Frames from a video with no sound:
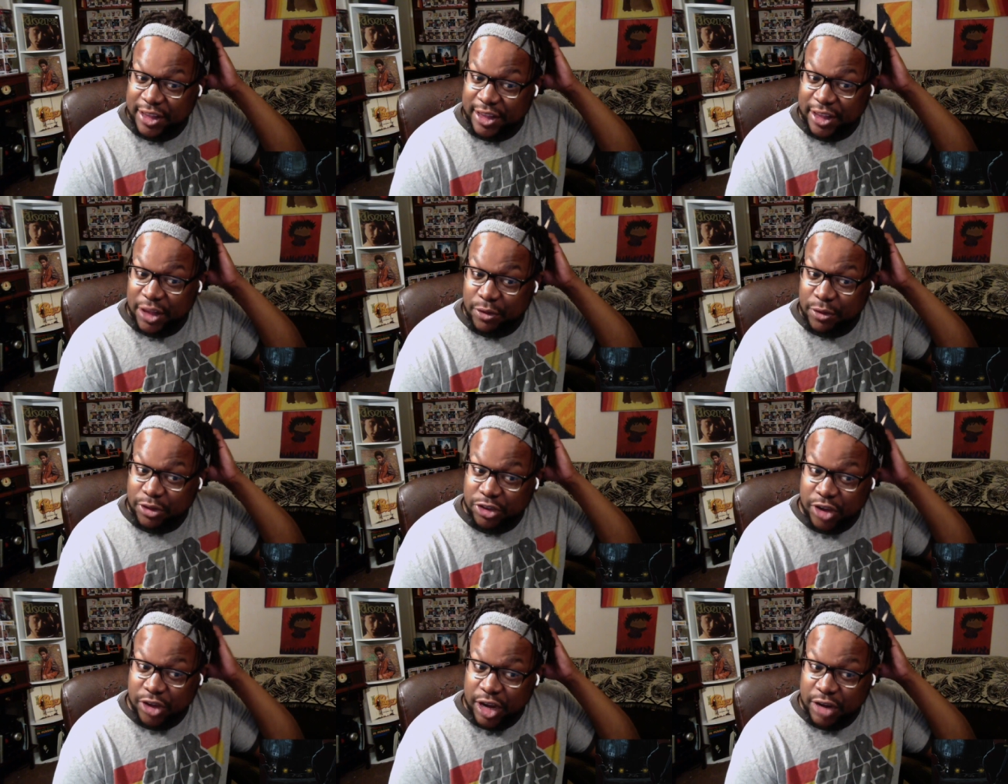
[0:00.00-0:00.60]
They was
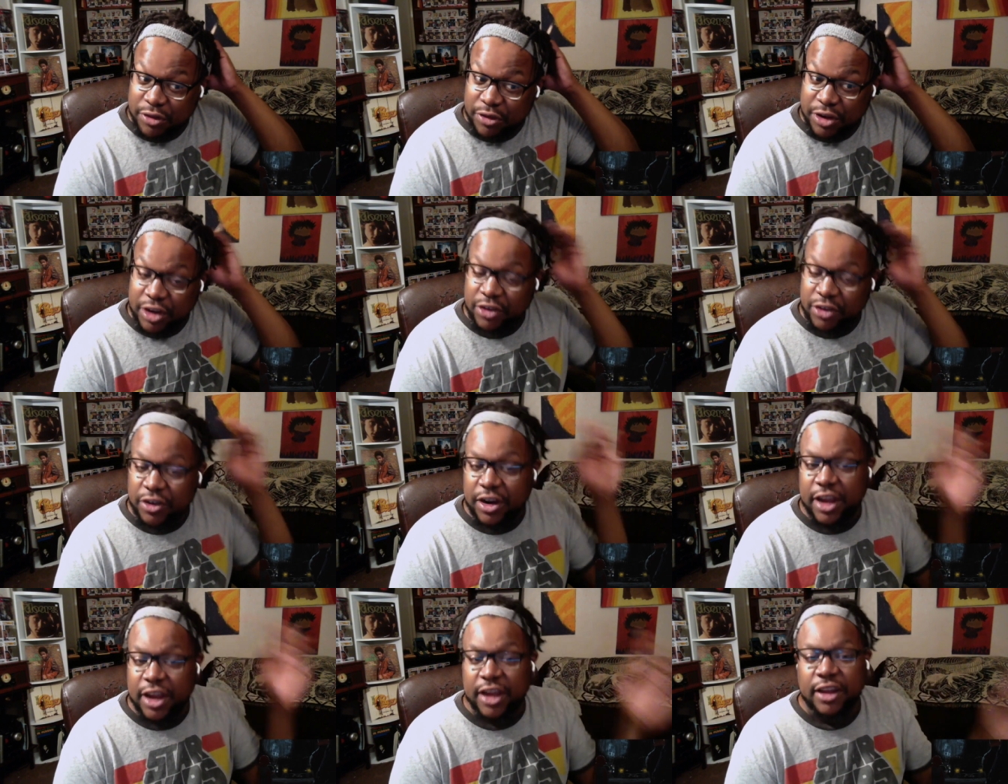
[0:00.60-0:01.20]
trying to
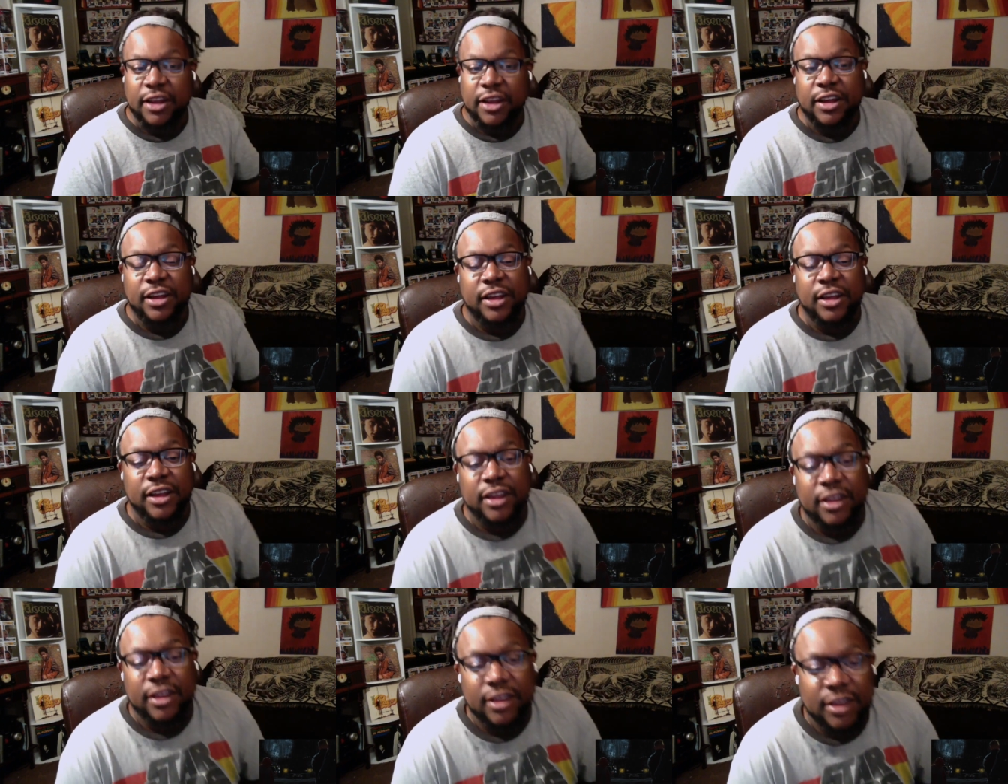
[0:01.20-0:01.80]
recreate Hydra
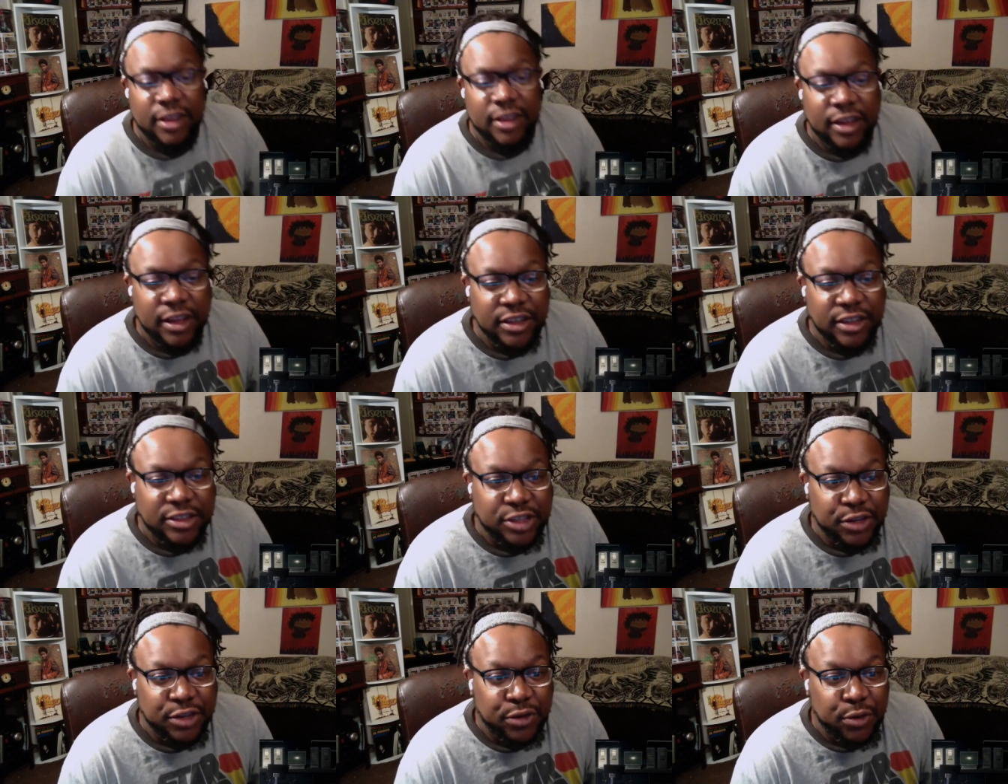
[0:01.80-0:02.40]
kept here in
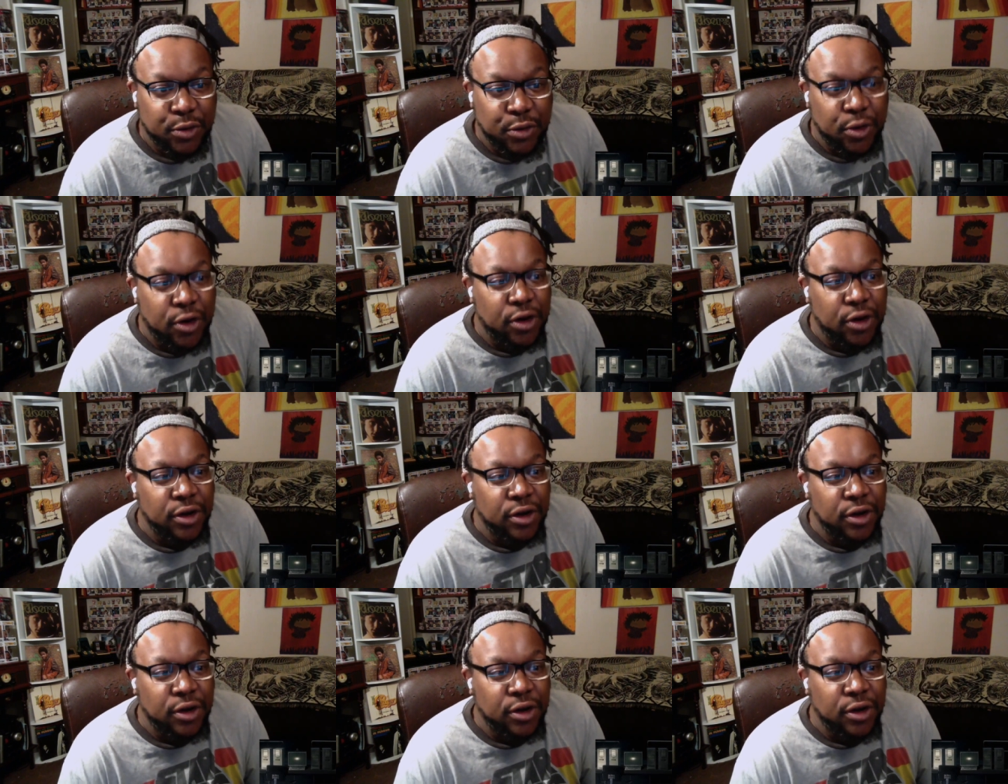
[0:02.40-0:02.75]
Civil War.